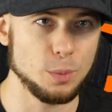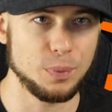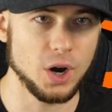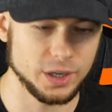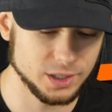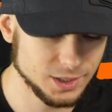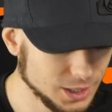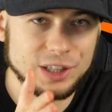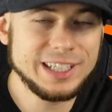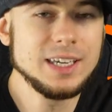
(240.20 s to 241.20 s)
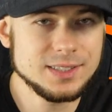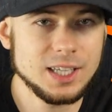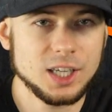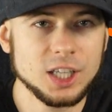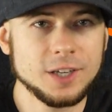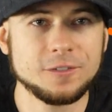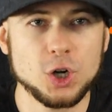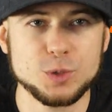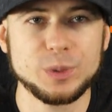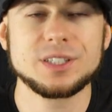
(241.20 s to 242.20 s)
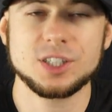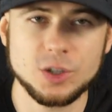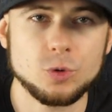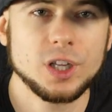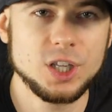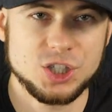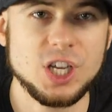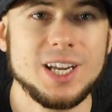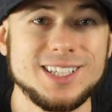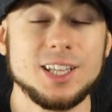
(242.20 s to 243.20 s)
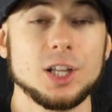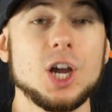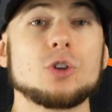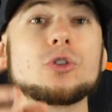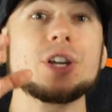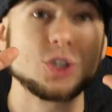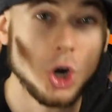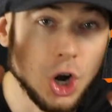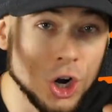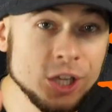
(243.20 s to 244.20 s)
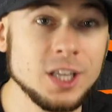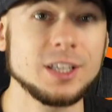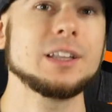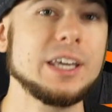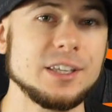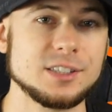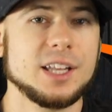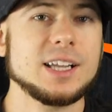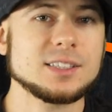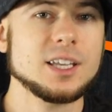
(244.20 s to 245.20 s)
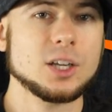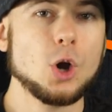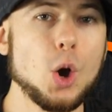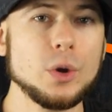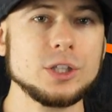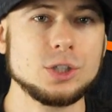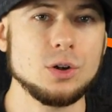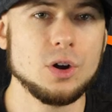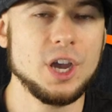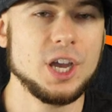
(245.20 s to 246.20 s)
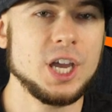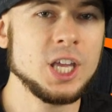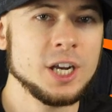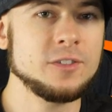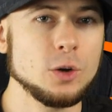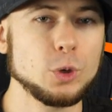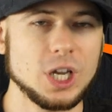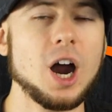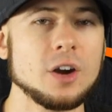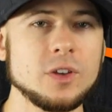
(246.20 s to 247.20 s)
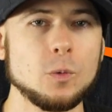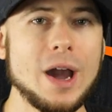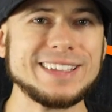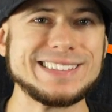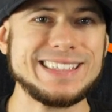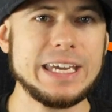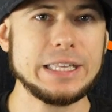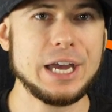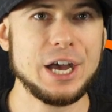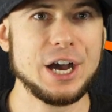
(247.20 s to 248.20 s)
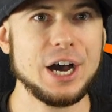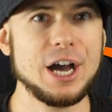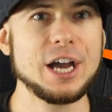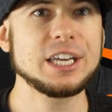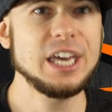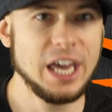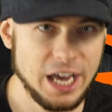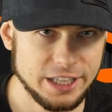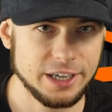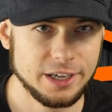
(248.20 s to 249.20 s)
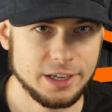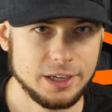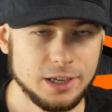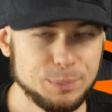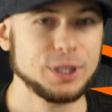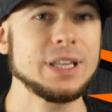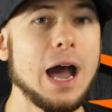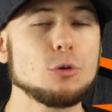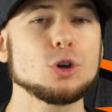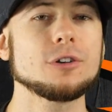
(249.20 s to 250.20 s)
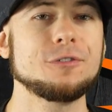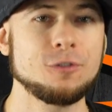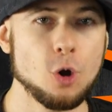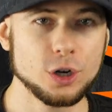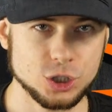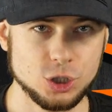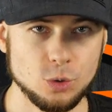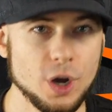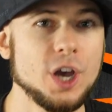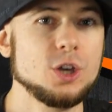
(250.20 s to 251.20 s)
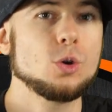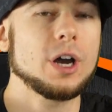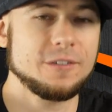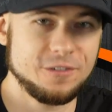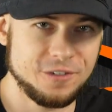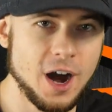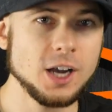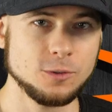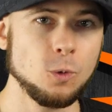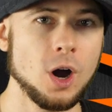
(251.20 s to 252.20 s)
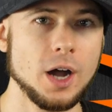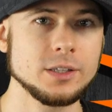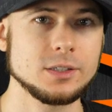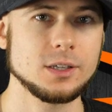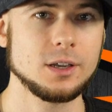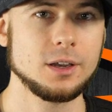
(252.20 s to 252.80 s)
part. Leasing, in the first place, is a really shitty deal. Returning the lease, that's like going to interview with Harvey Weinstein again. But now you're forced to. You got fucked once.